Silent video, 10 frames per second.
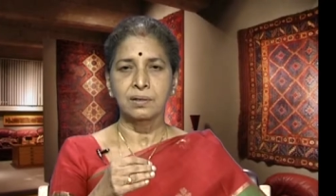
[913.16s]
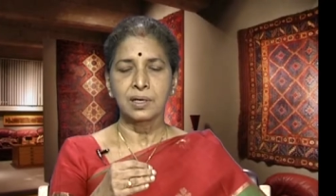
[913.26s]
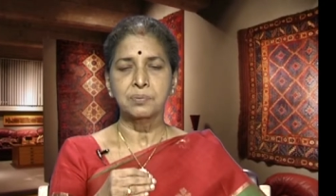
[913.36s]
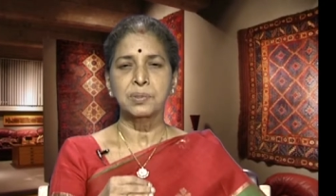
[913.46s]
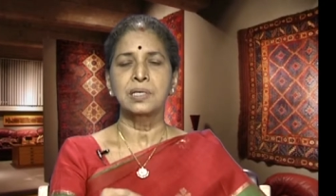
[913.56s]

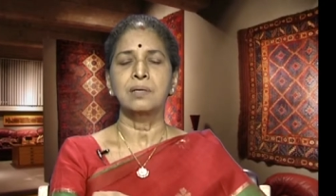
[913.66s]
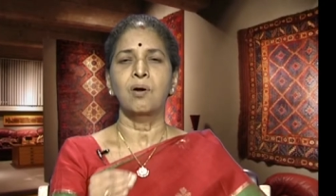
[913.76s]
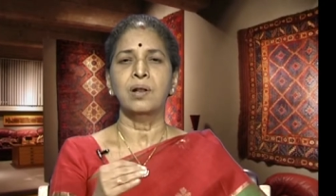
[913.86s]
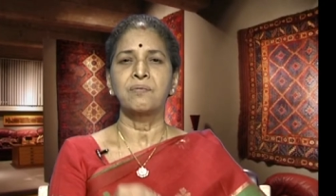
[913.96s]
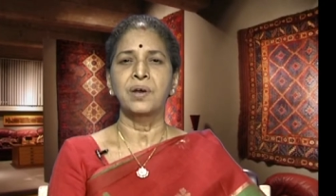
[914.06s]
Especially
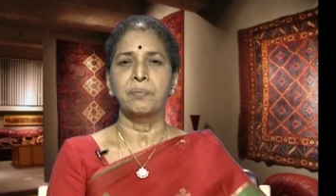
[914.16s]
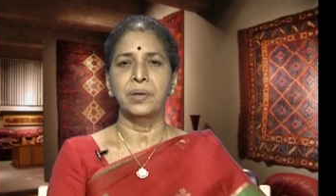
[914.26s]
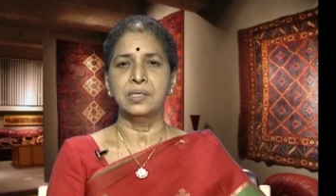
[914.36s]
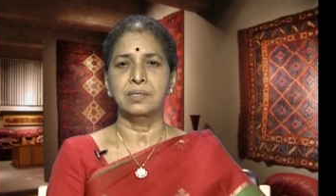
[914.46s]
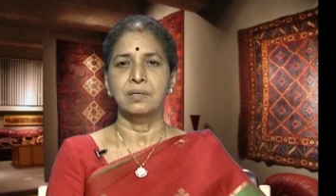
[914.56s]
cotton
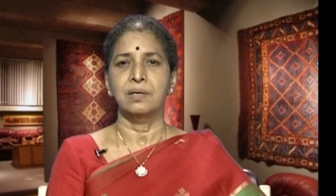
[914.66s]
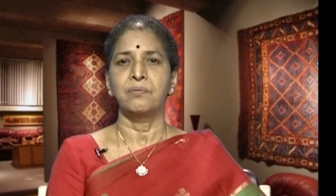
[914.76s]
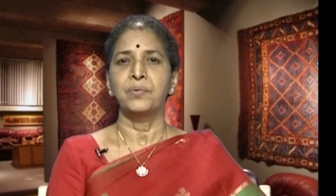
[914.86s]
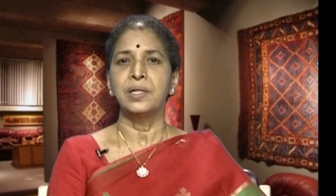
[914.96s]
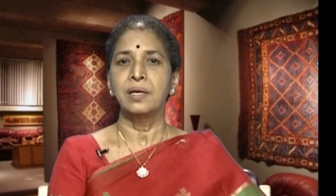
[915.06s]
fabrics
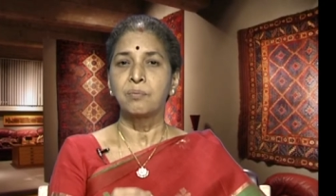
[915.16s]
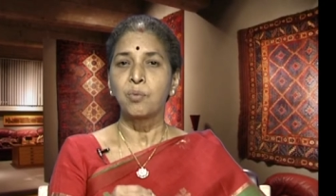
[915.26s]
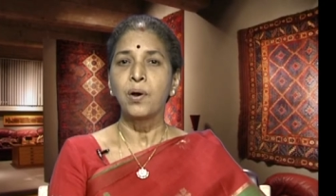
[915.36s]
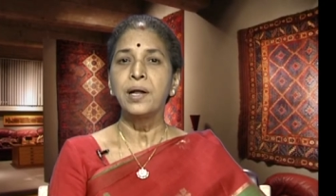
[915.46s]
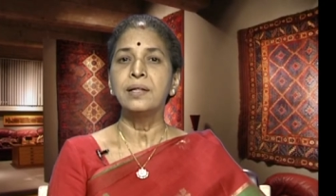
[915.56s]
when they are
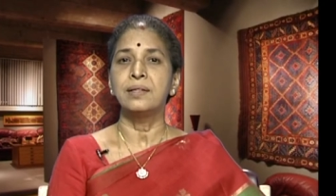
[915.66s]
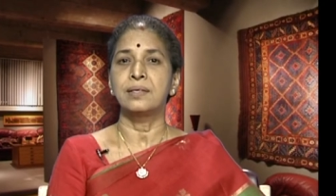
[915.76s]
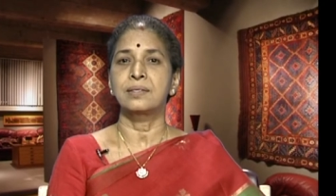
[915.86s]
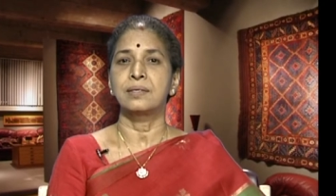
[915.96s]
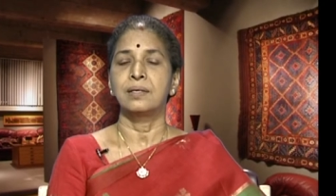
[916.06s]
boiled in
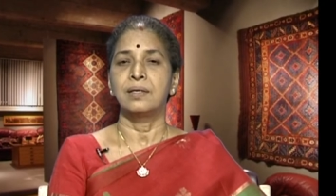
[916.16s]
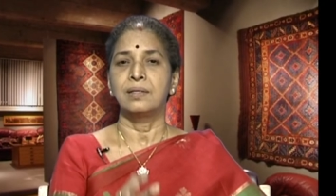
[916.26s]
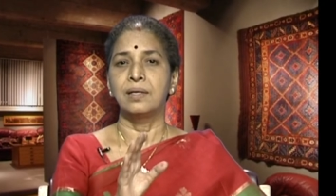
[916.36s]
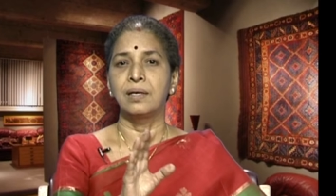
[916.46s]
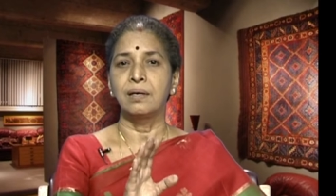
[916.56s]
this
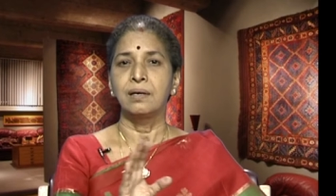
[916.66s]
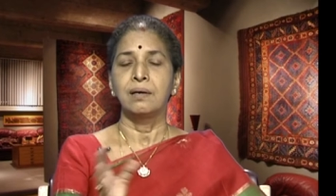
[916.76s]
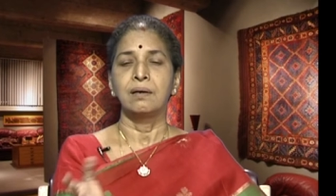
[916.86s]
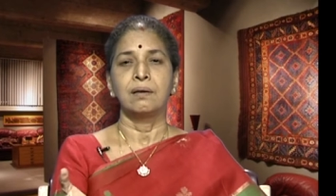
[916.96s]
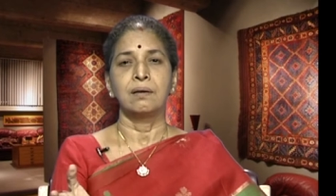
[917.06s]
they
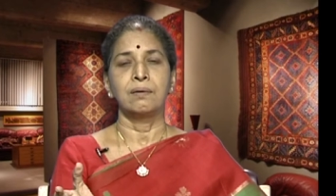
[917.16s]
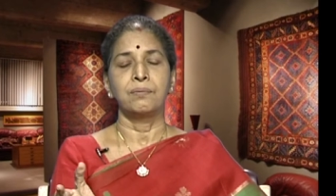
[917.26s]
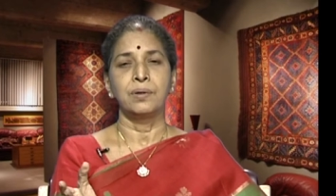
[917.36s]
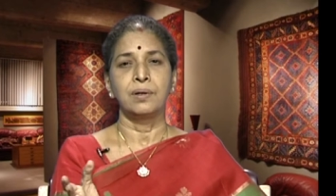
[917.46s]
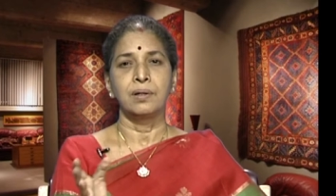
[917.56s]
uh,
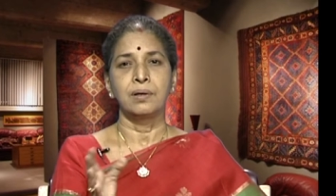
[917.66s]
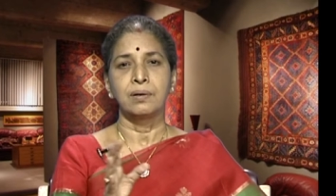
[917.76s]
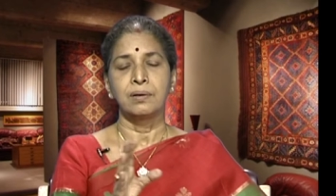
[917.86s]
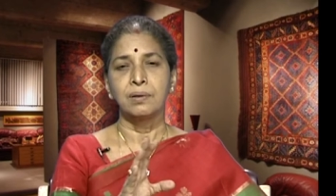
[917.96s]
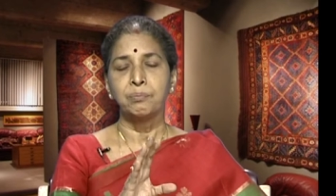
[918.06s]
will uh,
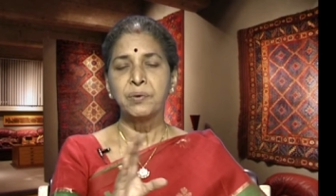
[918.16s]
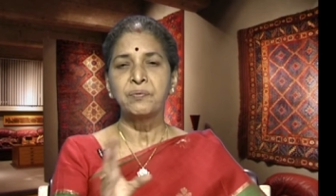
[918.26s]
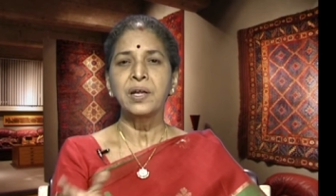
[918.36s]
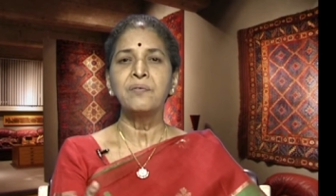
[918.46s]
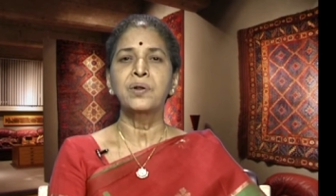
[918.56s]
be
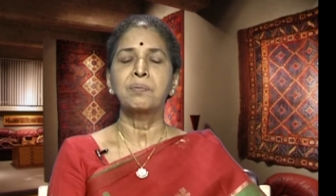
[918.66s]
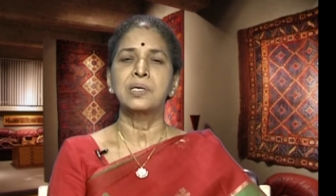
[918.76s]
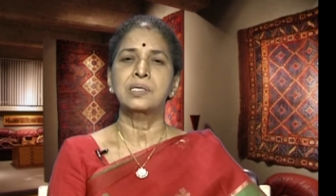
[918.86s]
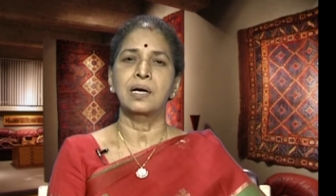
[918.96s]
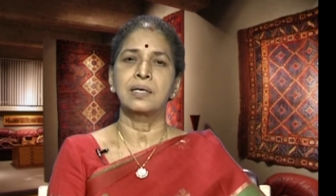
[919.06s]
free from the
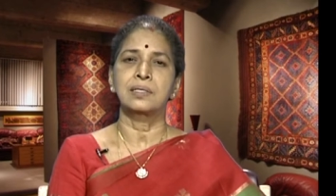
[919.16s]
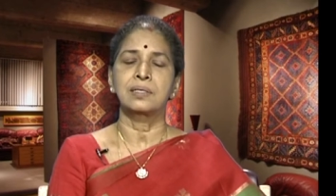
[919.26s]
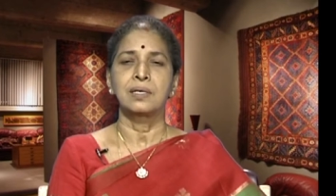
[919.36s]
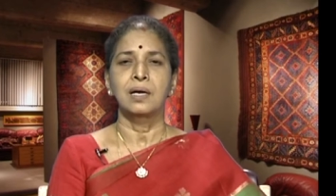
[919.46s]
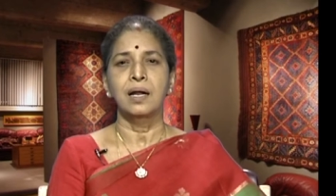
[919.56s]
starch
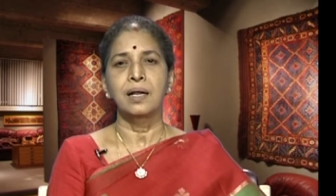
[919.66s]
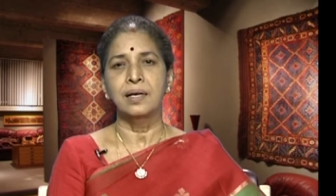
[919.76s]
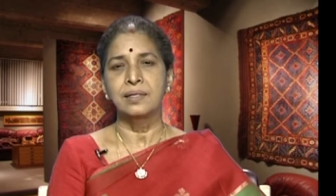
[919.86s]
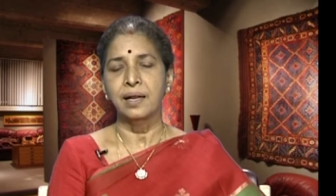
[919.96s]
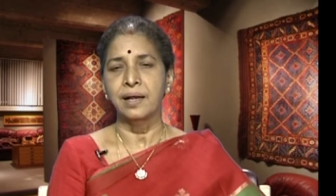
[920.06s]
and
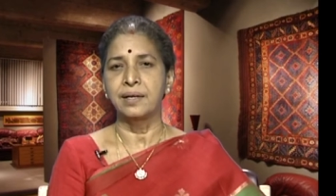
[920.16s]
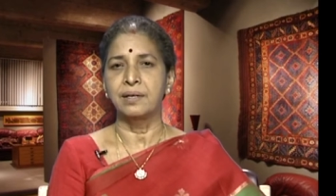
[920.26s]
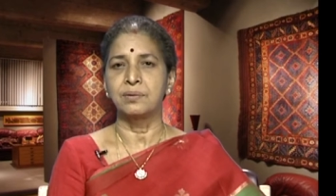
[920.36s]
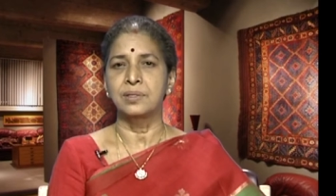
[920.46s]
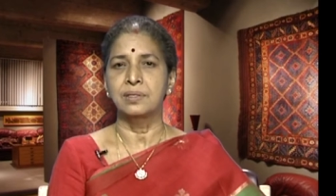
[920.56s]
other
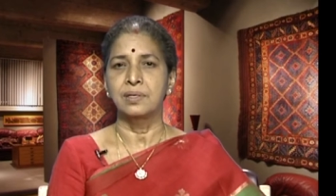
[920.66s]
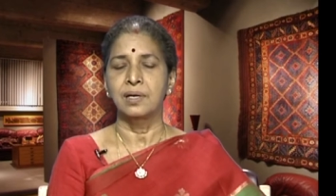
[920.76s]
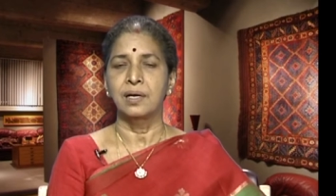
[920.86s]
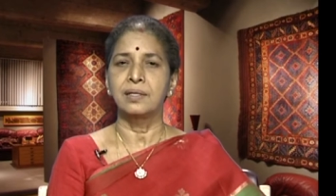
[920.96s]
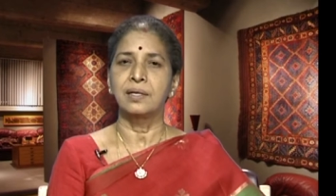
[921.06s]
additives
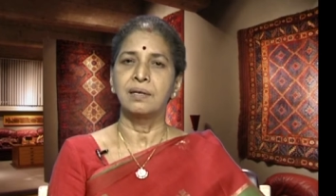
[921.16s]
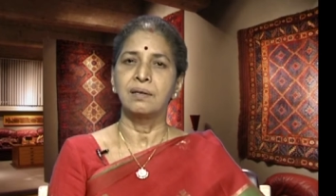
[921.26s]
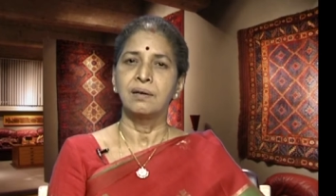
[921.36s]
and then